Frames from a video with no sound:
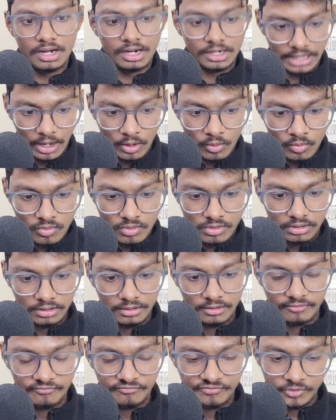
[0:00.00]

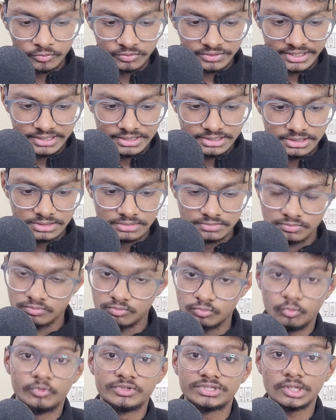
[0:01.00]
Now few things
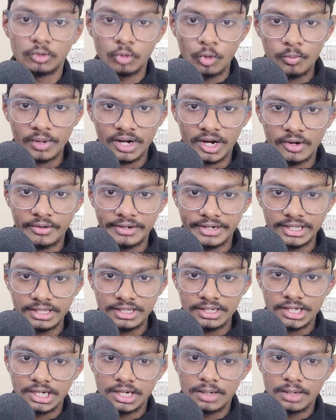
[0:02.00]
which are low priority,